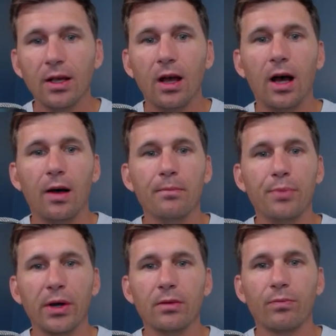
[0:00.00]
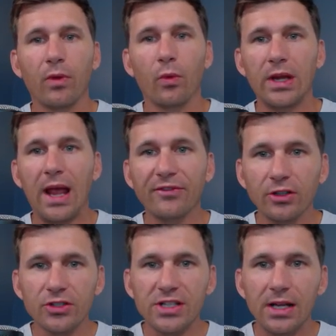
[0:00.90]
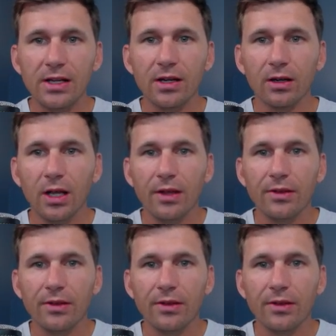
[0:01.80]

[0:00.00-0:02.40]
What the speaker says: But what you have to understand here,